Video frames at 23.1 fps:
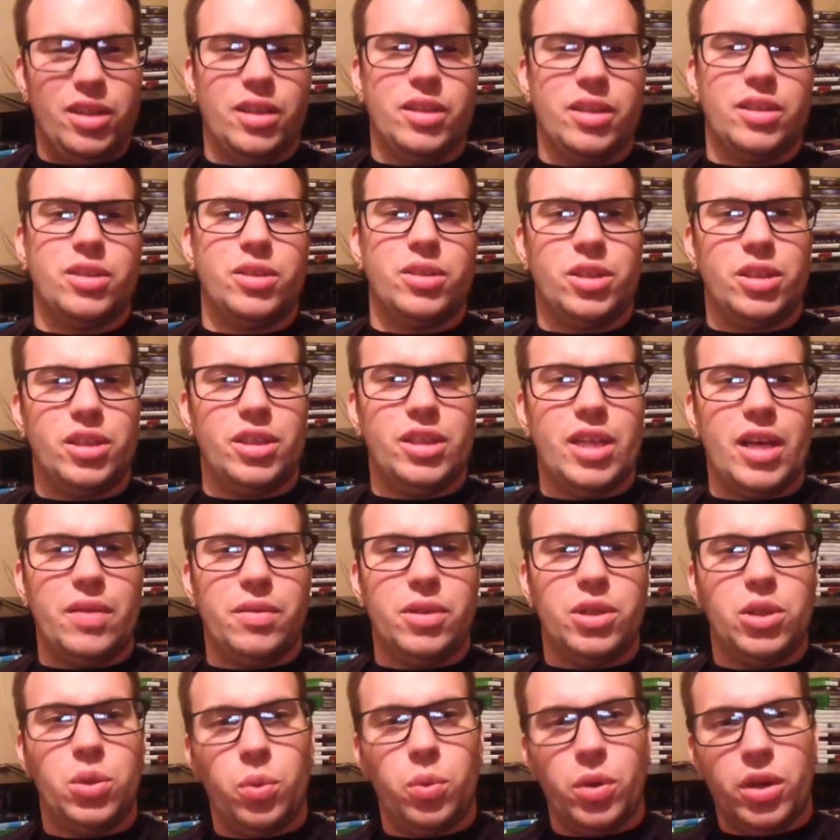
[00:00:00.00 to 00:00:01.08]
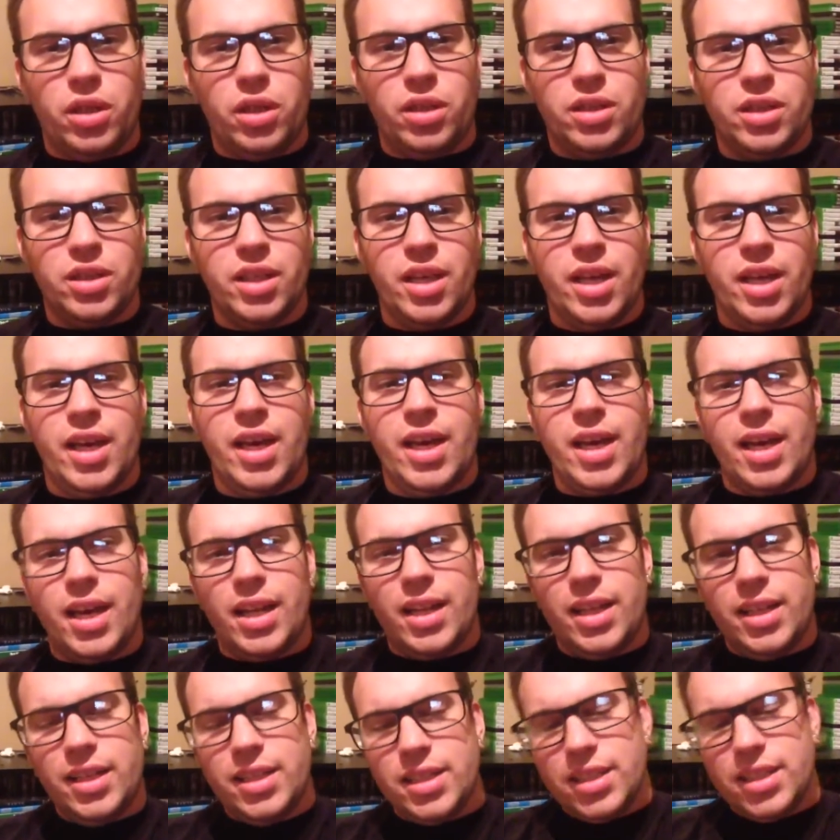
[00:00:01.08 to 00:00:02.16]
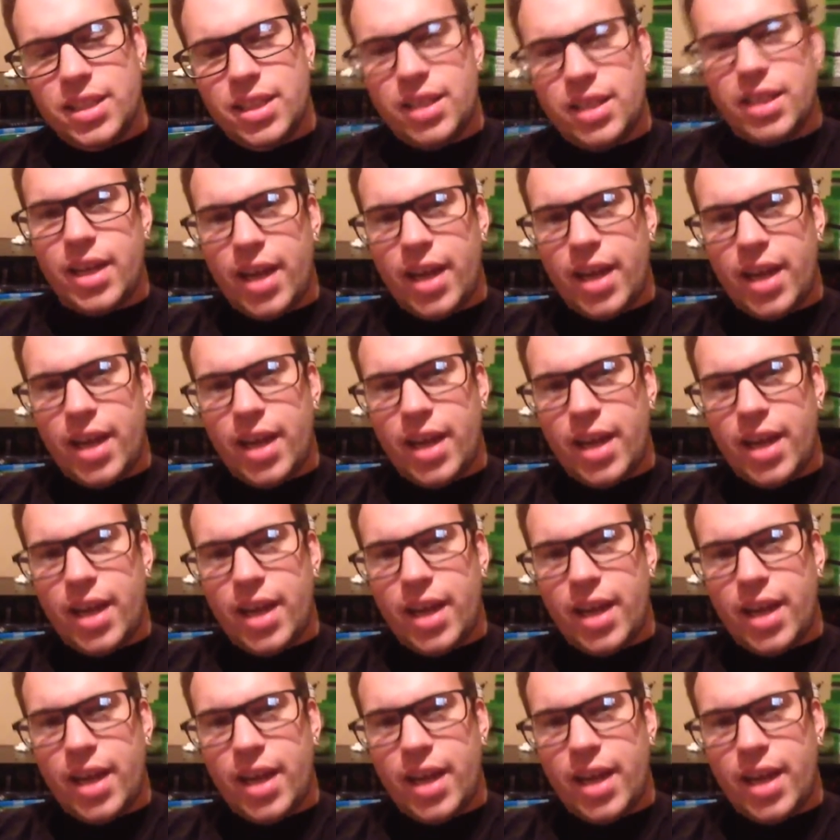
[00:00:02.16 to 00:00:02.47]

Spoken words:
So she's having twins, and I like to see